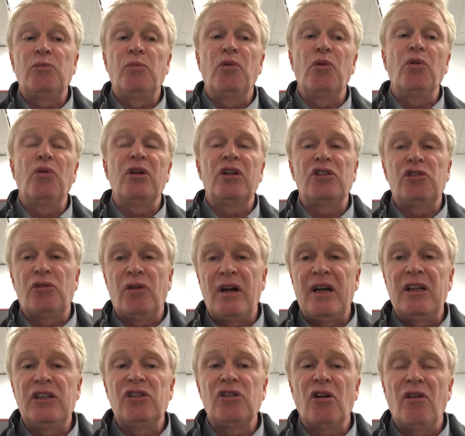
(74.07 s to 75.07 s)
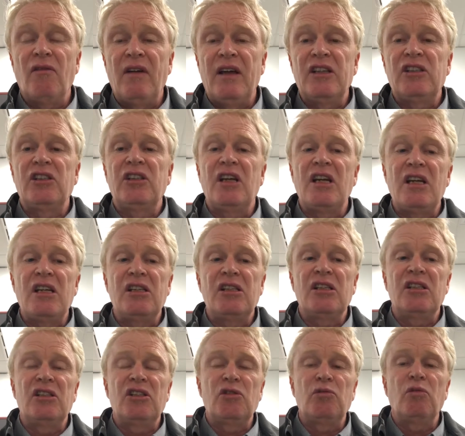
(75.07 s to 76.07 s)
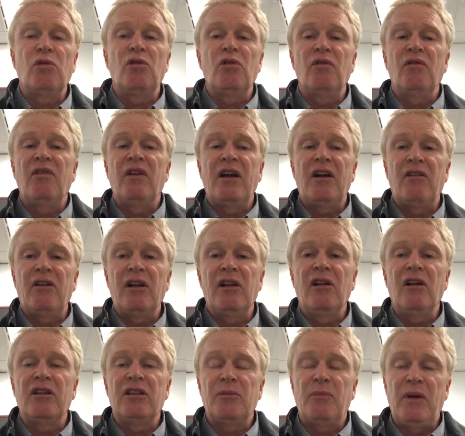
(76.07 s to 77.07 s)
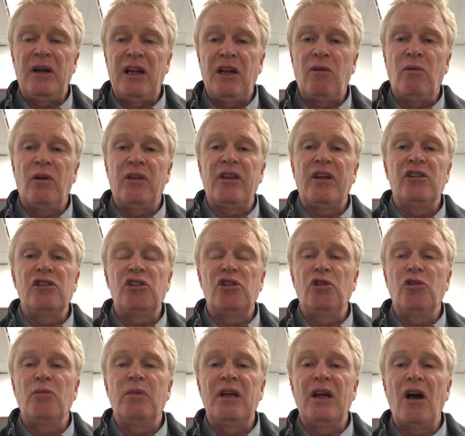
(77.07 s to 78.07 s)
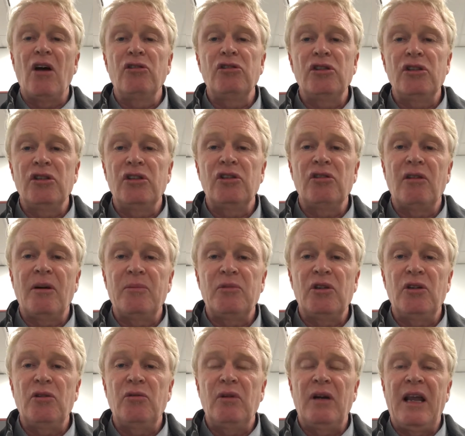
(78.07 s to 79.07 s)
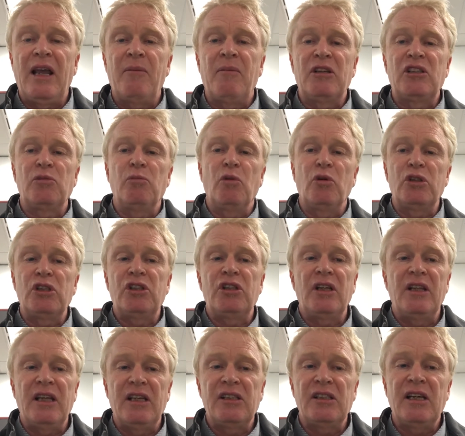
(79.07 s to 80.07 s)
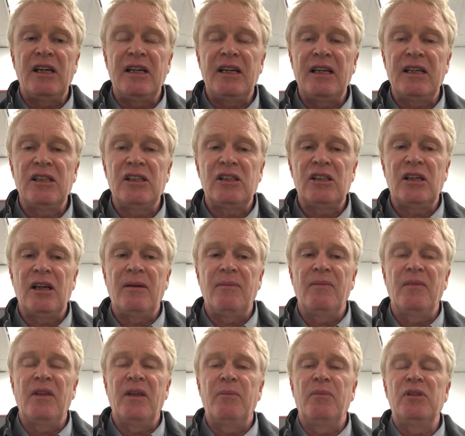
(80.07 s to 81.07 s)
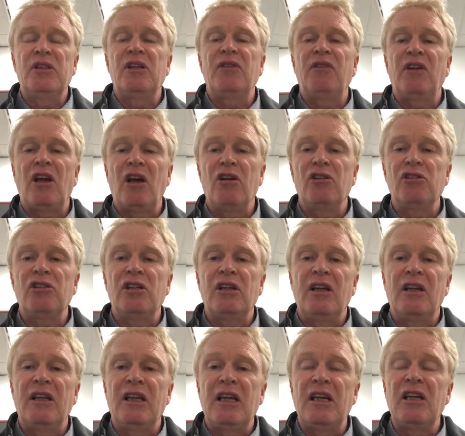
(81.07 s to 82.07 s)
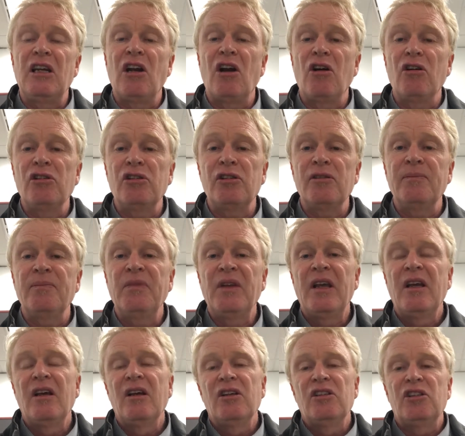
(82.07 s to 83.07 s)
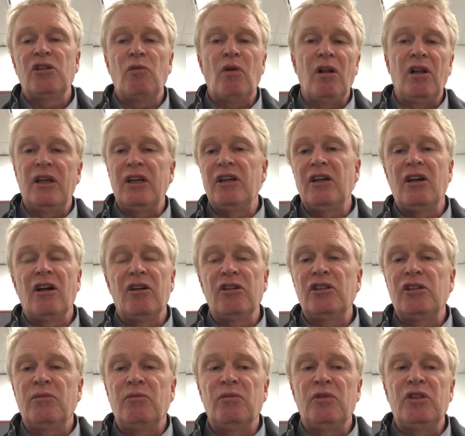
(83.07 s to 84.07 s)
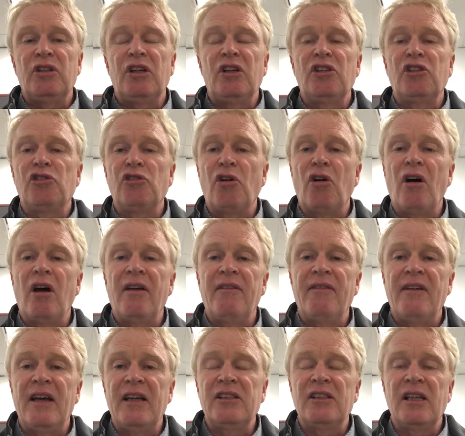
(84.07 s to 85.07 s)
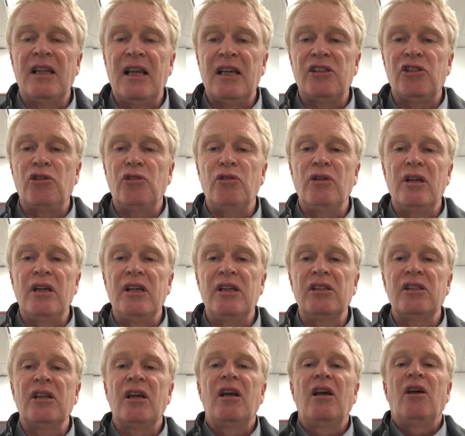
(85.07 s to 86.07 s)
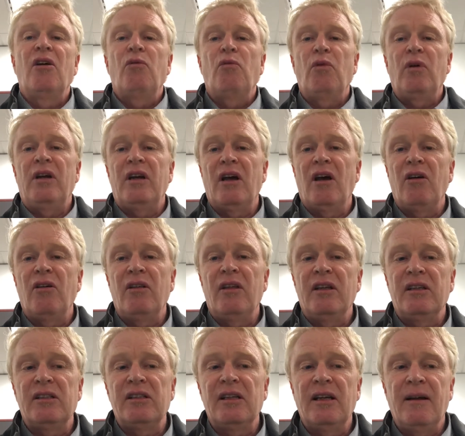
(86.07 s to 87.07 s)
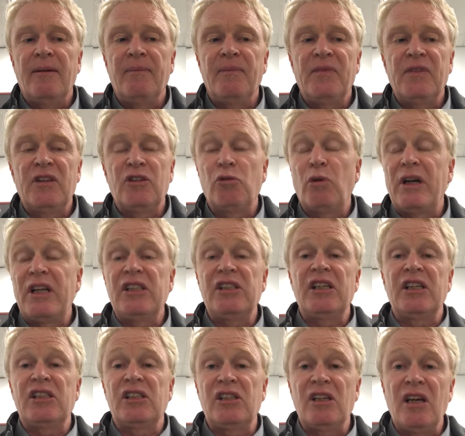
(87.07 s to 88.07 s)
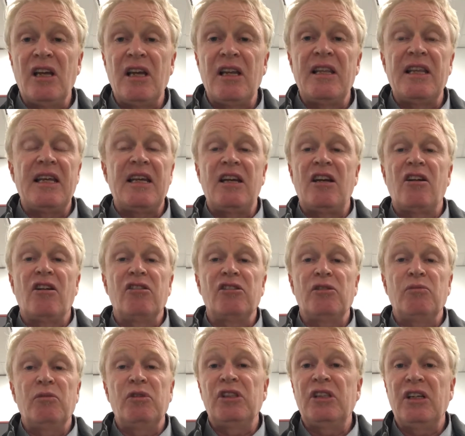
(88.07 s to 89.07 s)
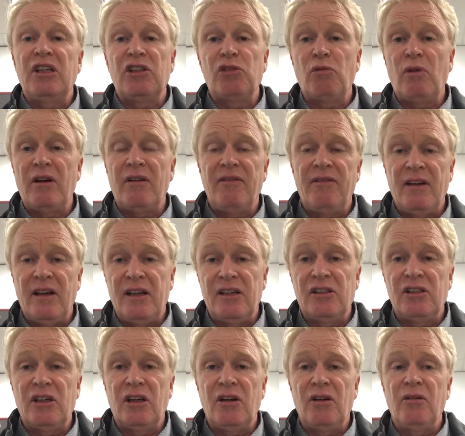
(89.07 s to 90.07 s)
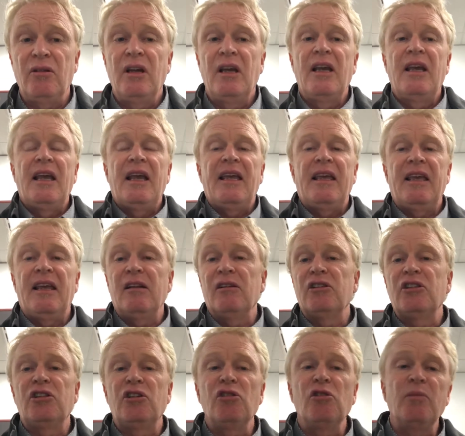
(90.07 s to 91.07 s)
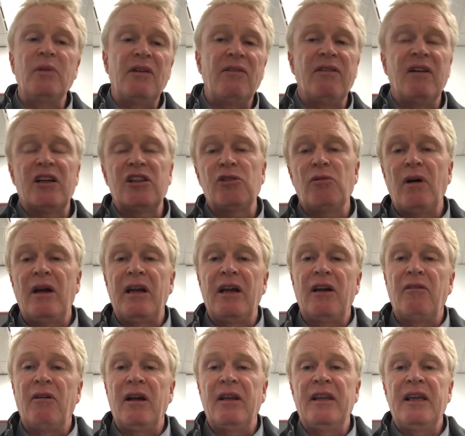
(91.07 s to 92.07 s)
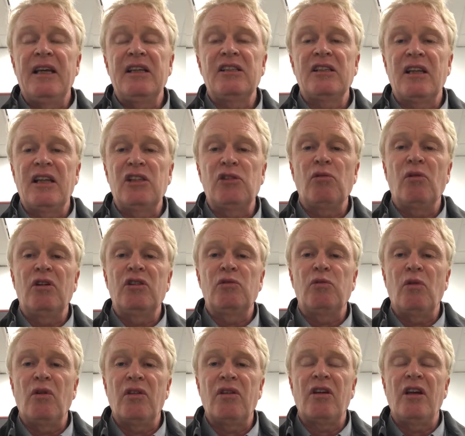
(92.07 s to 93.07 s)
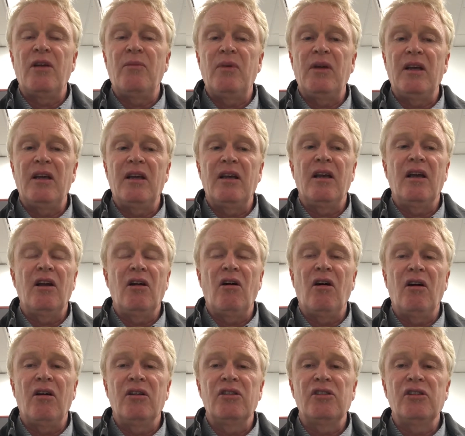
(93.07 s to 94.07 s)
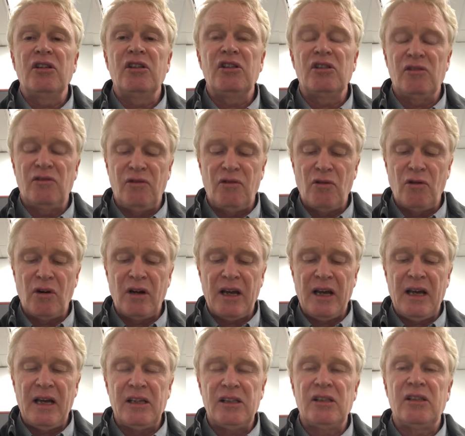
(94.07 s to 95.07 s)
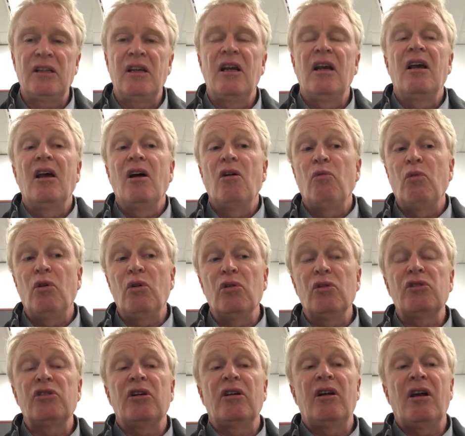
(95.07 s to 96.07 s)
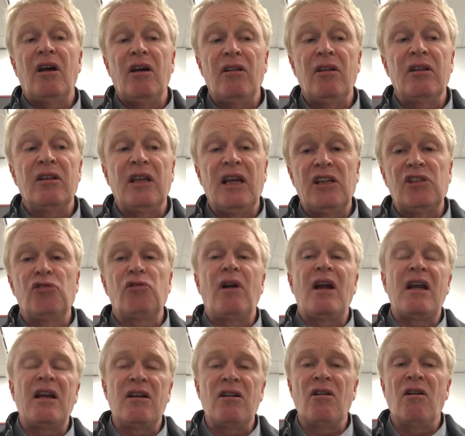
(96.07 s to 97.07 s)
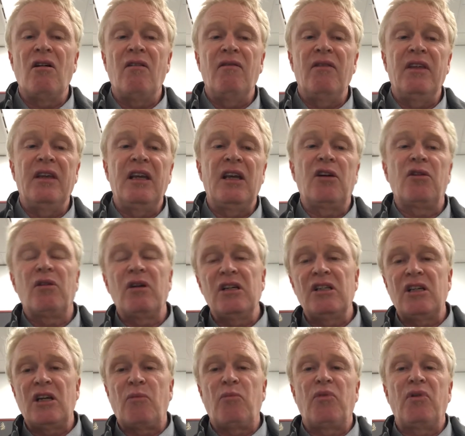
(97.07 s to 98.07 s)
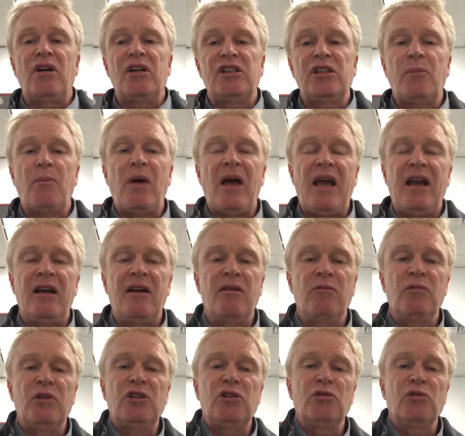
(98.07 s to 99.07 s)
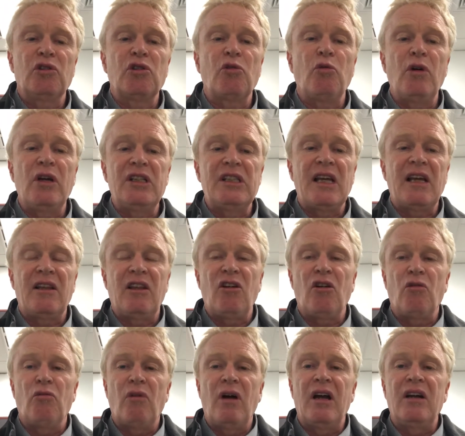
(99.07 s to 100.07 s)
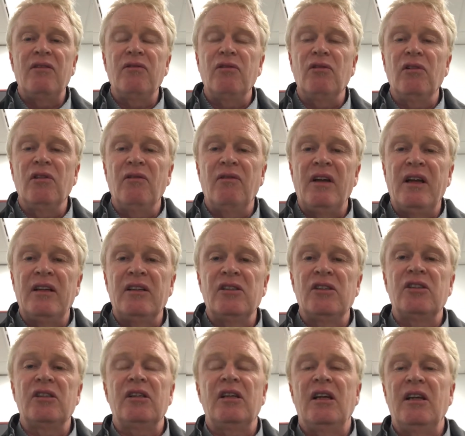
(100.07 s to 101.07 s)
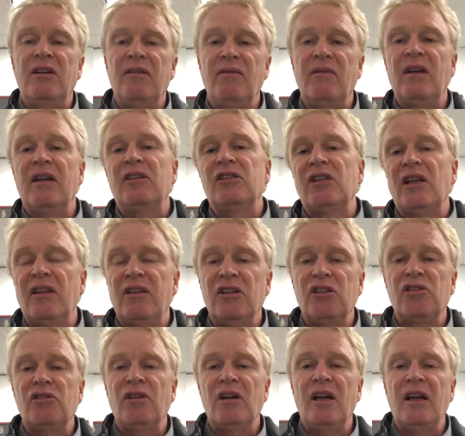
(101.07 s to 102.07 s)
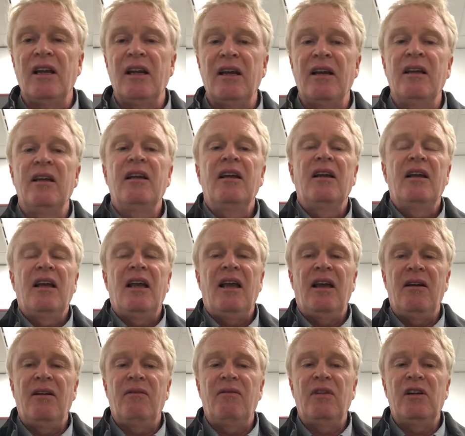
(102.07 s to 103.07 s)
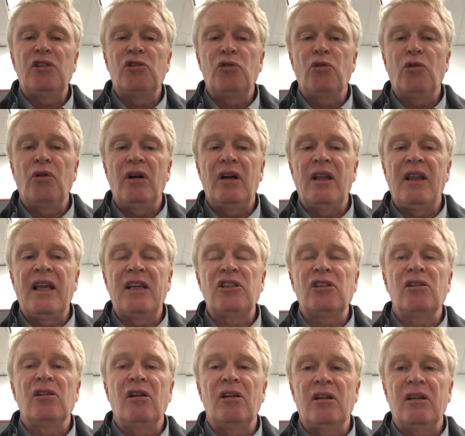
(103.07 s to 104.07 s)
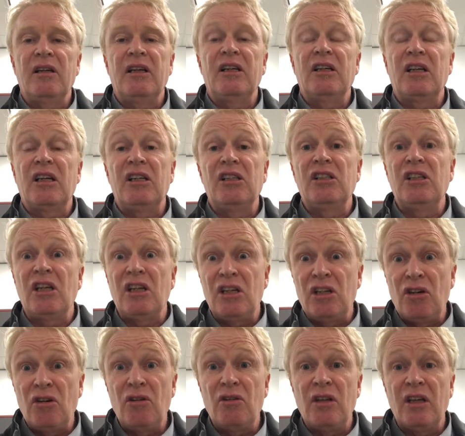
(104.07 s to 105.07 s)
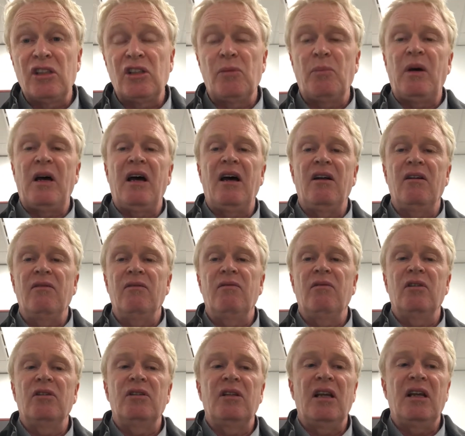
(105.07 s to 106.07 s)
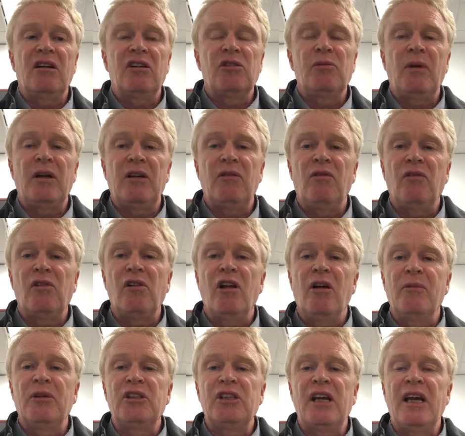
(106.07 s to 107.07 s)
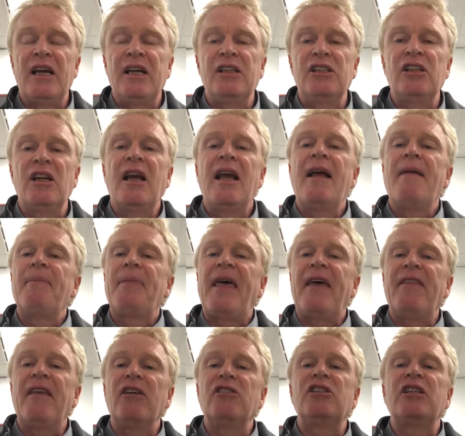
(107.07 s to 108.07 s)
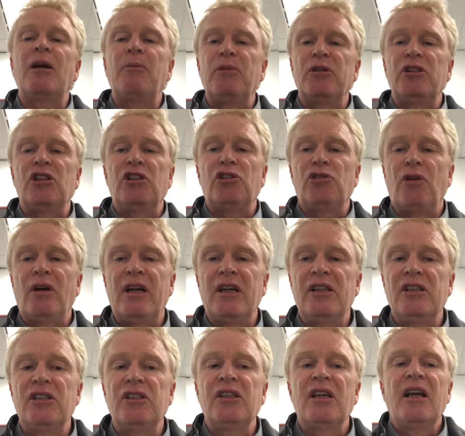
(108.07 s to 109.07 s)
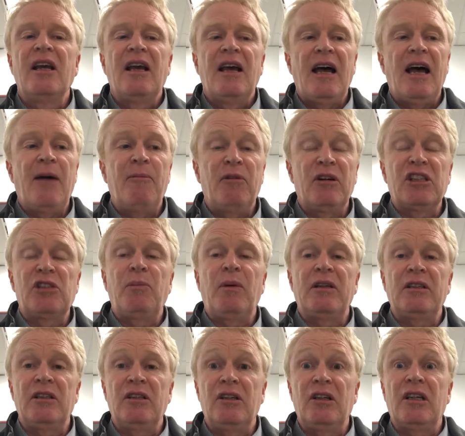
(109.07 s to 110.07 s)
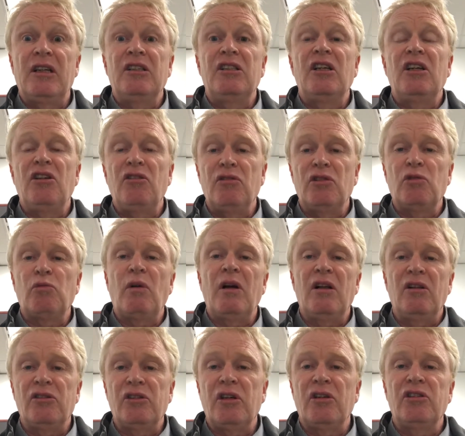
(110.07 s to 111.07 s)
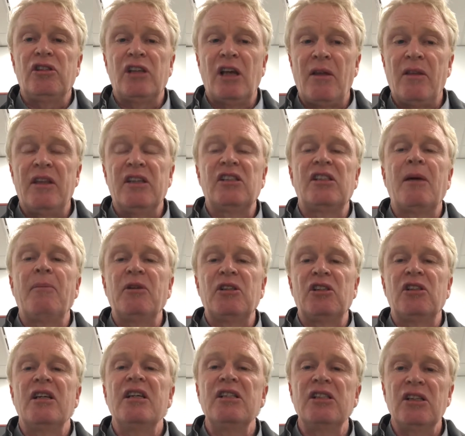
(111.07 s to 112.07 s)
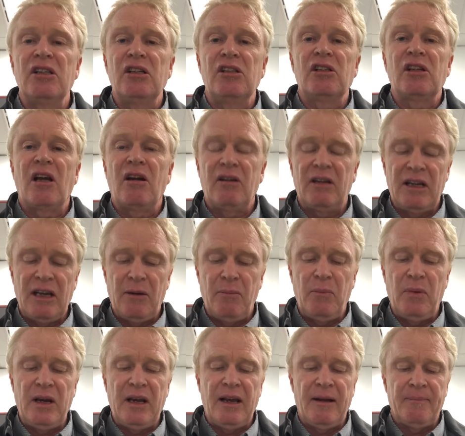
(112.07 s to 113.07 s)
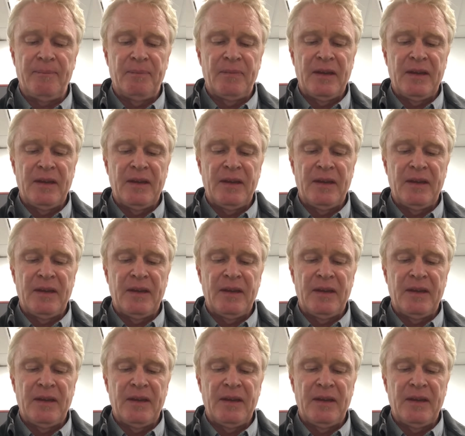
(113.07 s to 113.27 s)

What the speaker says: broader trends of our seasons will vary a lot depending on what those two big oceans are up to and how much moisture they're sending us, the Pacific Ocean and the Indian Ocean. So while the Indian Ocean was in its drier phase the last 2 years, we know that 2016, the Indian Ocean was in its wetter phase. So it'll still be fluctuating around there. So that's why it's worth keeping an eye on seasonal forecasts. We also know that trend of the increasing pressure pattern, which will squeeze out the odd rainfall event in southern Australia and in Victoria, that's likely to continue. That's a part of what they're expecting with climate change. And those temperature trends are expected to continue as well. So the summer season is going to get bigger.